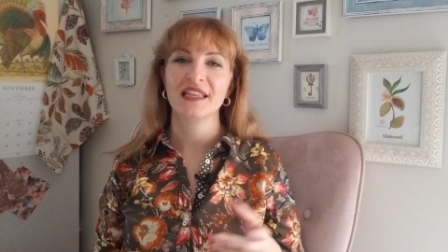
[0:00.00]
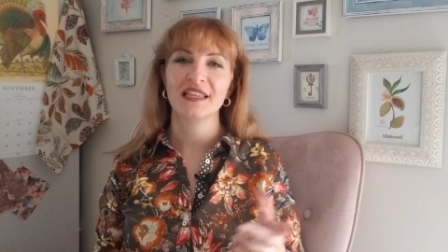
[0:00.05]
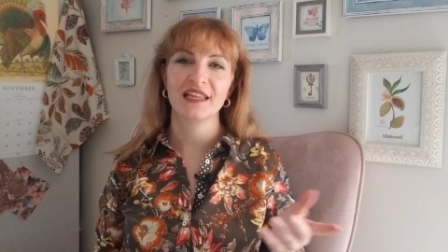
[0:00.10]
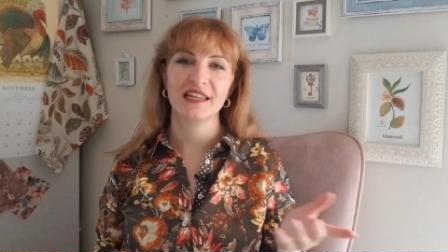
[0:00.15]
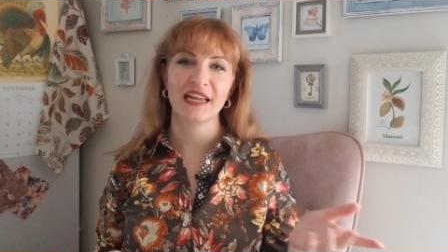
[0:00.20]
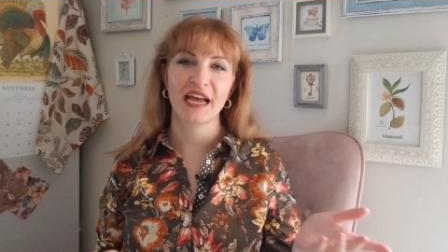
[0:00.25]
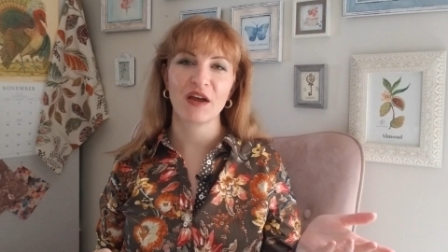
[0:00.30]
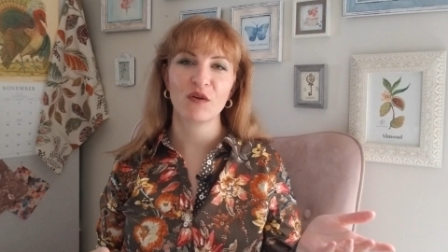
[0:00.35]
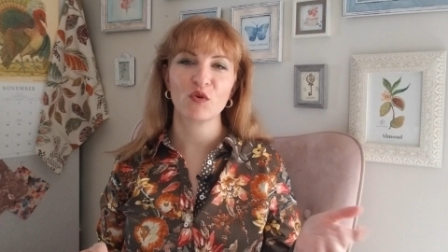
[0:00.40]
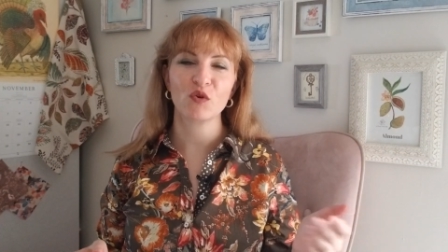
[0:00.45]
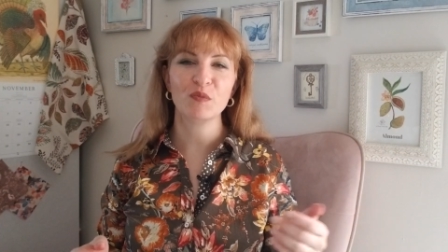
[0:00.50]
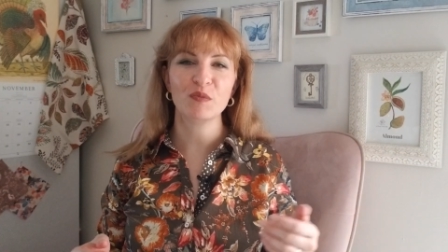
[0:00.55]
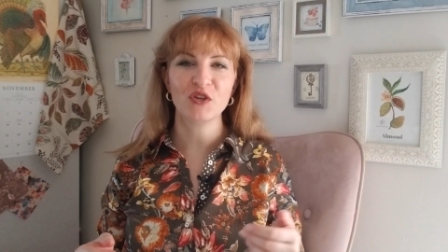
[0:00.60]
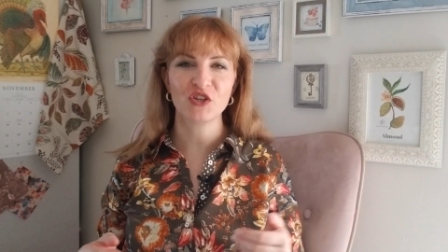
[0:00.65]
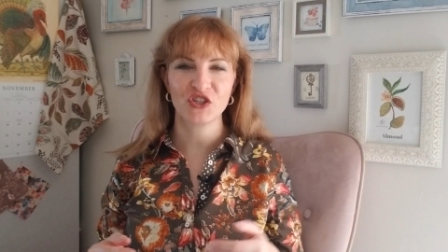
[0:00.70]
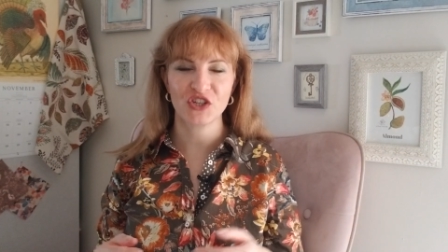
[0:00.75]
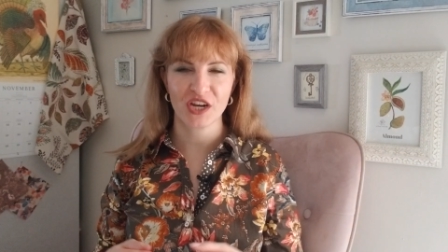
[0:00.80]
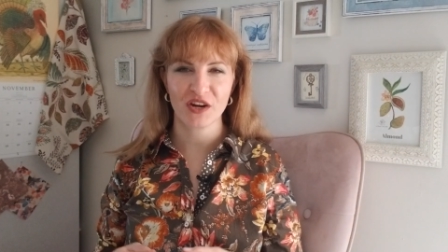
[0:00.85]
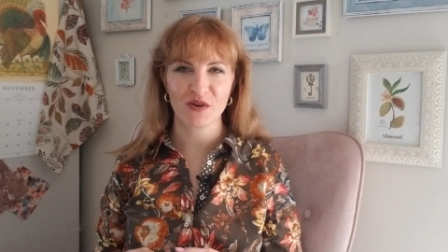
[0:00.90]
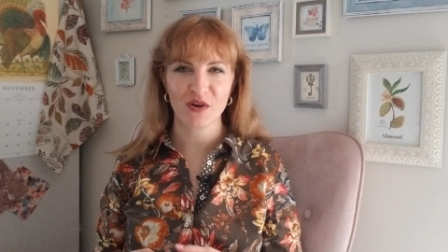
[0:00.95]
that I will be
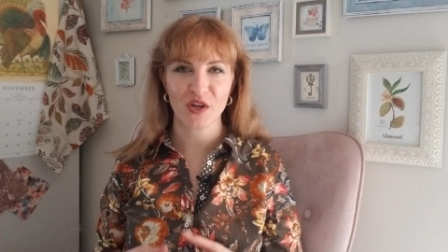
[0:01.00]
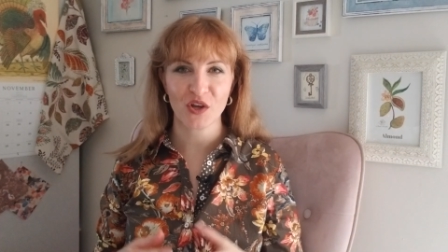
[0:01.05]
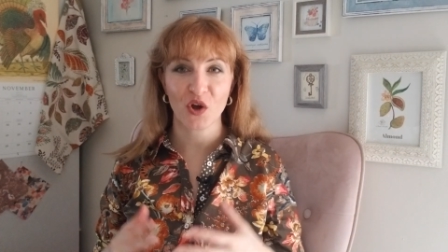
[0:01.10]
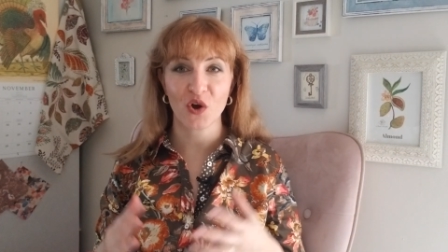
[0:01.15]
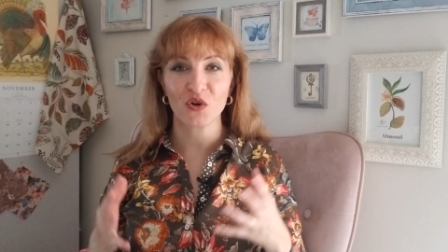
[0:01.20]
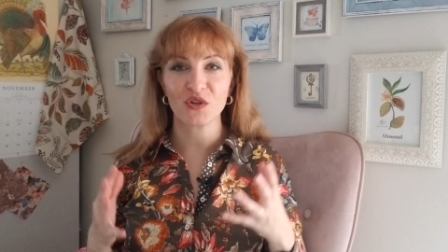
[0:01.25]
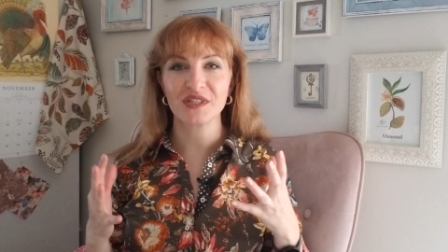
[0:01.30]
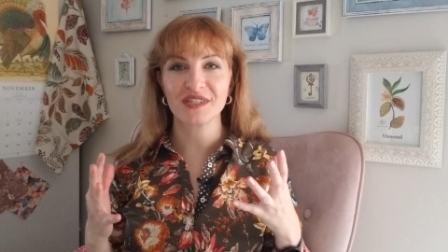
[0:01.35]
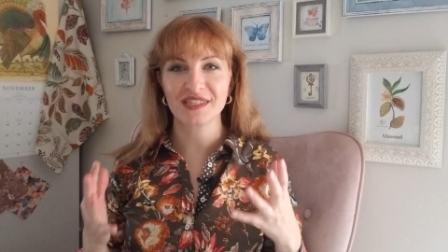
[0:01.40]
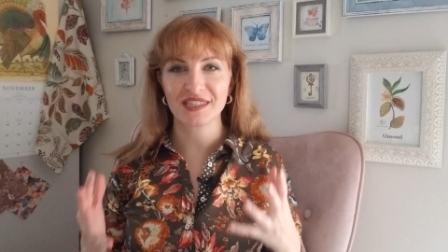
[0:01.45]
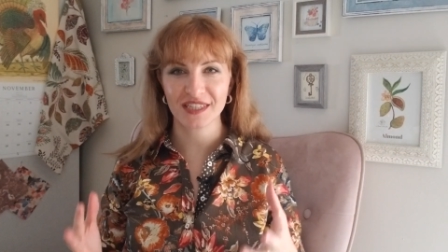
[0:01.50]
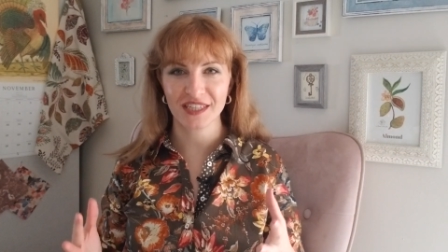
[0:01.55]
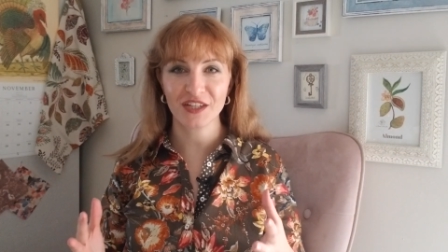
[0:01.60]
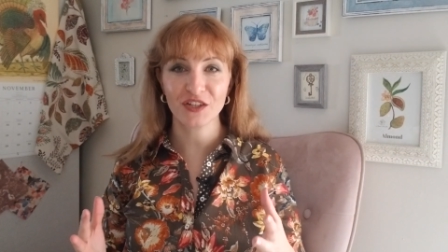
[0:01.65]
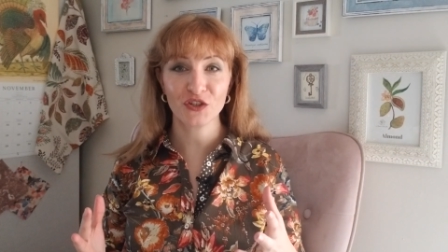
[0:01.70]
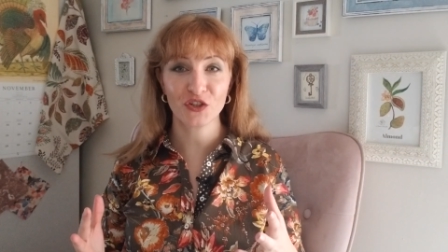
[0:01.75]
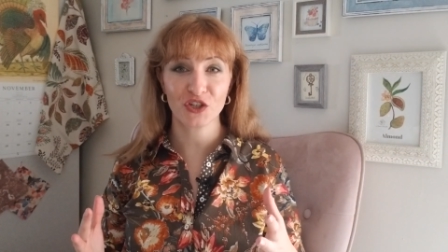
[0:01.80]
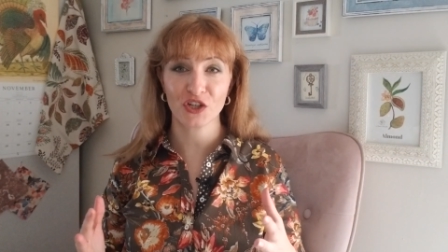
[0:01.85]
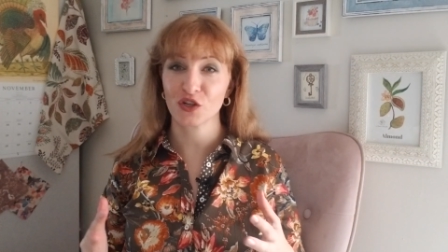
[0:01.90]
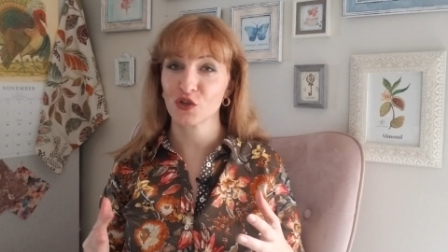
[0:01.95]
sharing on
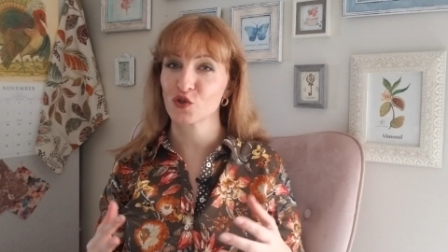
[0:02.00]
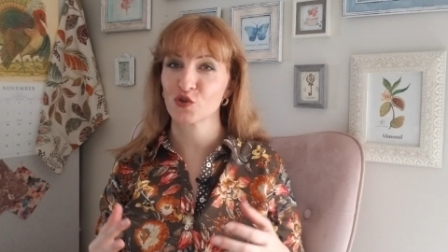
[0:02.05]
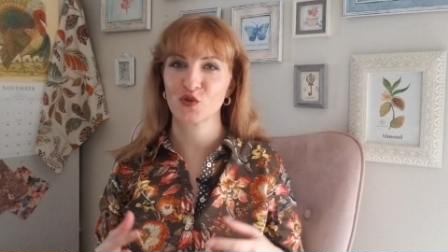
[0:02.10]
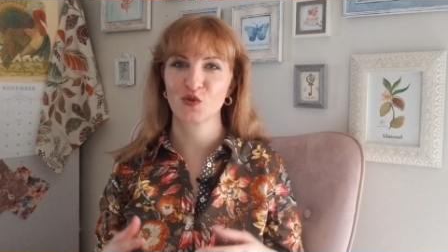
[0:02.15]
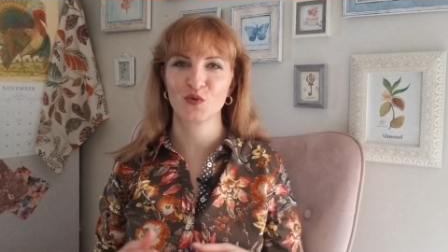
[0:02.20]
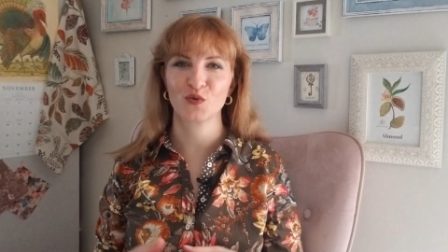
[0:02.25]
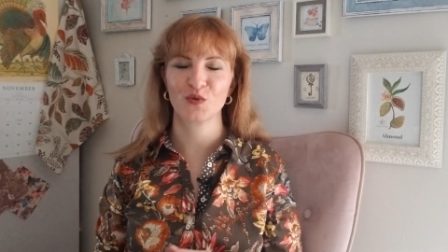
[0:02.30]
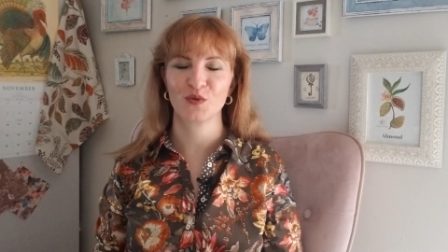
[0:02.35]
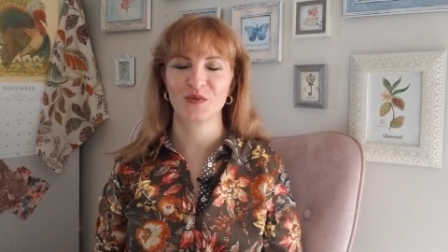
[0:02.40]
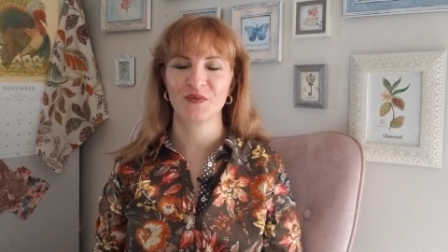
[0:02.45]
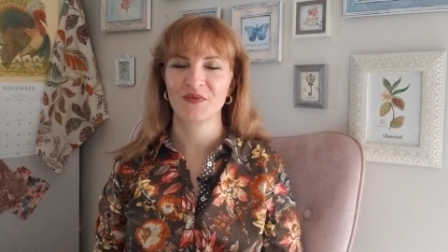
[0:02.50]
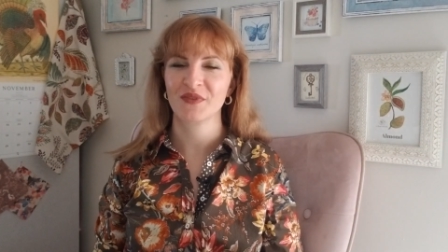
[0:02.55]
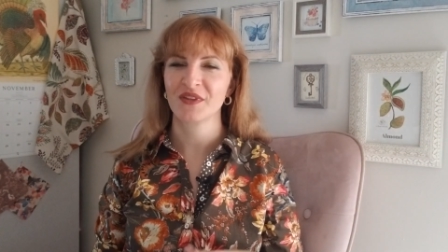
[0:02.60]
Skillshare soon.